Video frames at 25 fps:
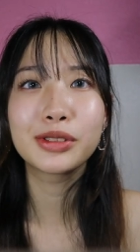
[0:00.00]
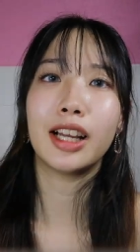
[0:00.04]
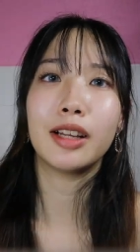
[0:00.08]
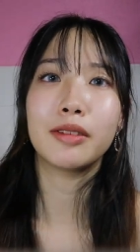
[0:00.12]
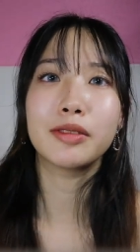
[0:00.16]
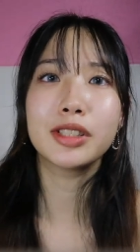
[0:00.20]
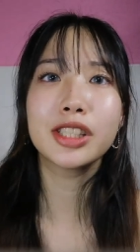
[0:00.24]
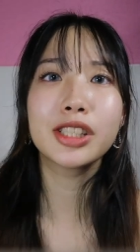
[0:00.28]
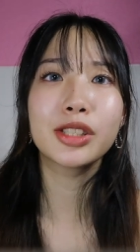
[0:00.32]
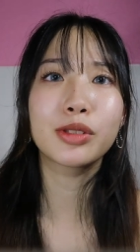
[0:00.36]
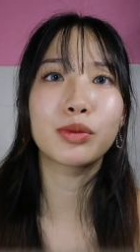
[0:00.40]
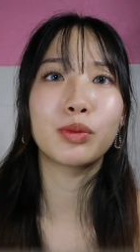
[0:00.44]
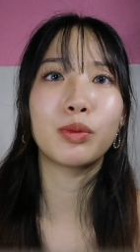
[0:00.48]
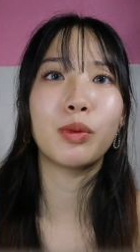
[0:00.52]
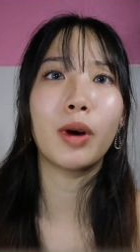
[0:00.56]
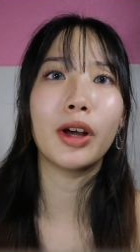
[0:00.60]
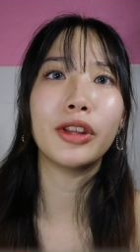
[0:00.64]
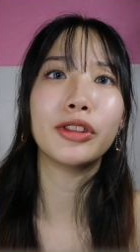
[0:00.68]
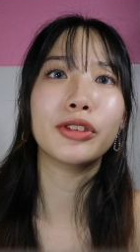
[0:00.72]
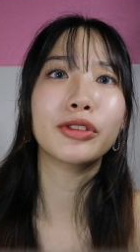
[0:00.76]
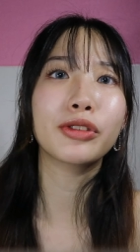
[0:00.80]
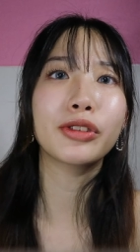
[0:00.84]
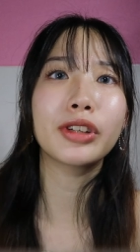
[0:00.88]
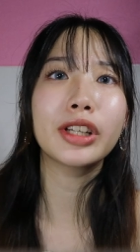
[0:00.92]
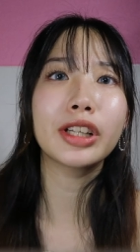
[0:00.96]
I'm just
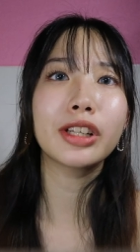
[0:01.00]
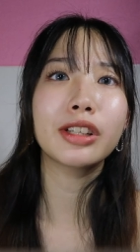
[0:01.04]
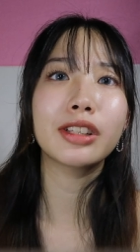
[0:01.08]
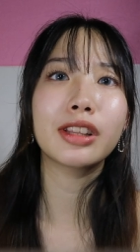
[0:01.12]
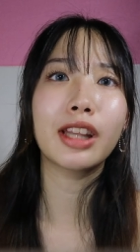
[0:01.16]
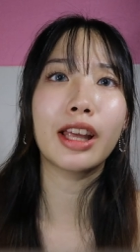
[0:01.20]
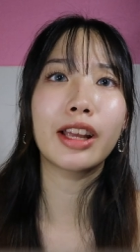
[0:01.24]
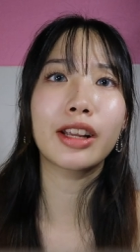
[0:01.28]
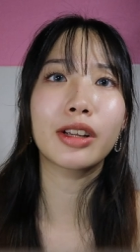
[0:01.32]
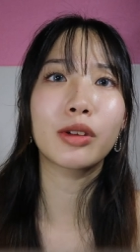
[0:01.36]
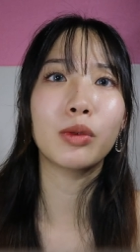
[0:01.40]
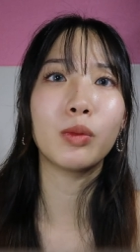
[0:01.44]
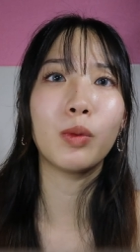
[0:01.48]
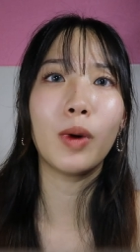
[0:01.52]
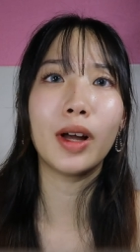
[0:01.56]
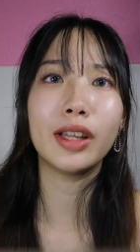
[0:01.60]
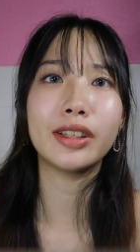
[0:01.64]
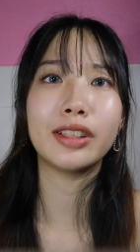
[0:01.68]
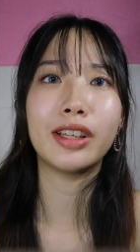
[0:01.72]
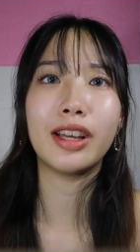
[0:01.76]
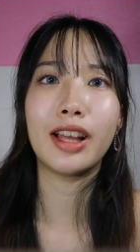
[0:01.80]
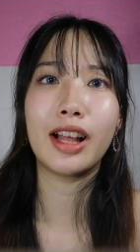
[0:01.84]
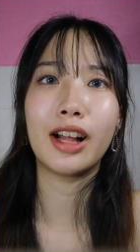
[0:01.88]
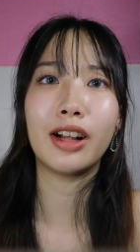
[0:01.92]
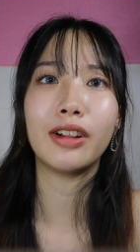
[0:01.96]
wondering like
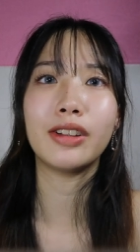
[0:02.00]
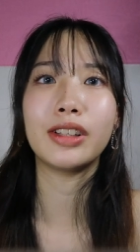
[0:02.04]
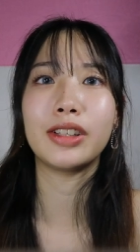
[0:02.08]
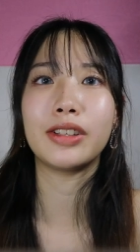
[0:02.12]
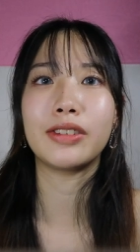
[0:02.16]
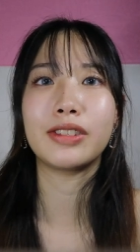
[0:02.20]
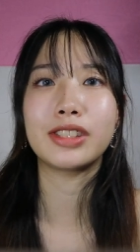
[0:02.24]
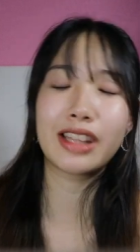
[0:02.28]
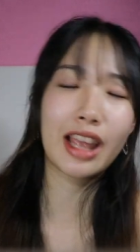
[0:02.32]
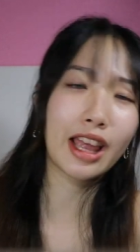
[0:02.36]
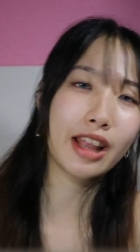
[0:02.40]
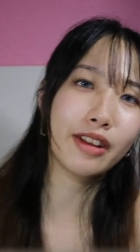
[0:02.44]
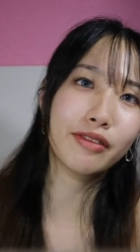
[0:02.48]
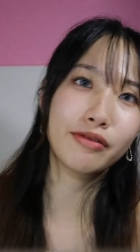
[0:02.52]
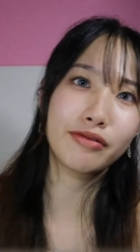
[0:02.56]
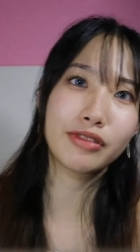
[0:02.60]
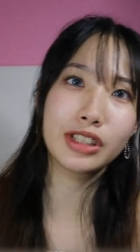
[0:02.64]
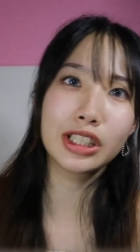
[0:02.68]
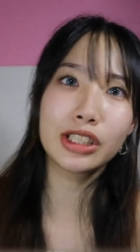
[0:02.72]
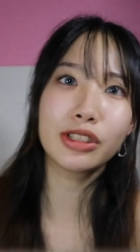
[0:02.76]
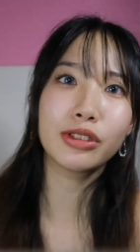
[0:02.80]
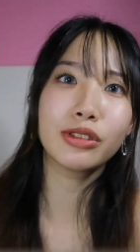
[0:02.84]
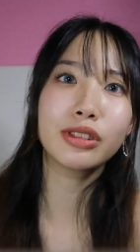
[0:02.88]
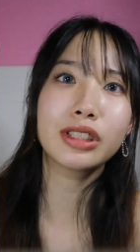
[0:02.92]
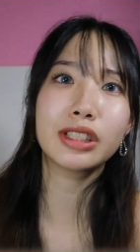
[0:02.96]
what the hell is that
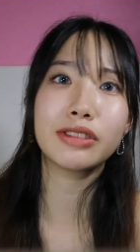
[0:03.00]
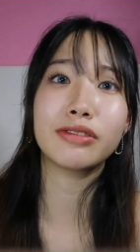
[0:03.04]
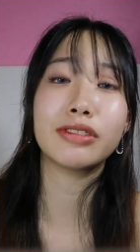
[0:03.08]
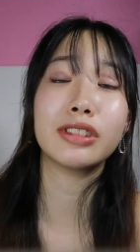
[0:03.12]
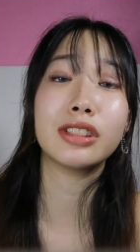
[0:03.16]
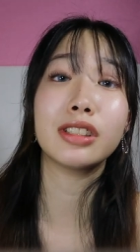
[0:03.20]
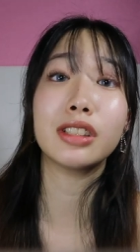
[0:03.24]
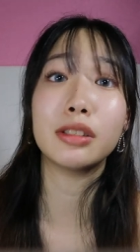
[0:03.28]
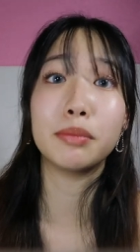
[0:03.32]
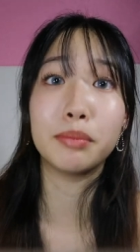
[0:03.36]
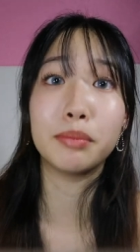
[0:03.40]
video even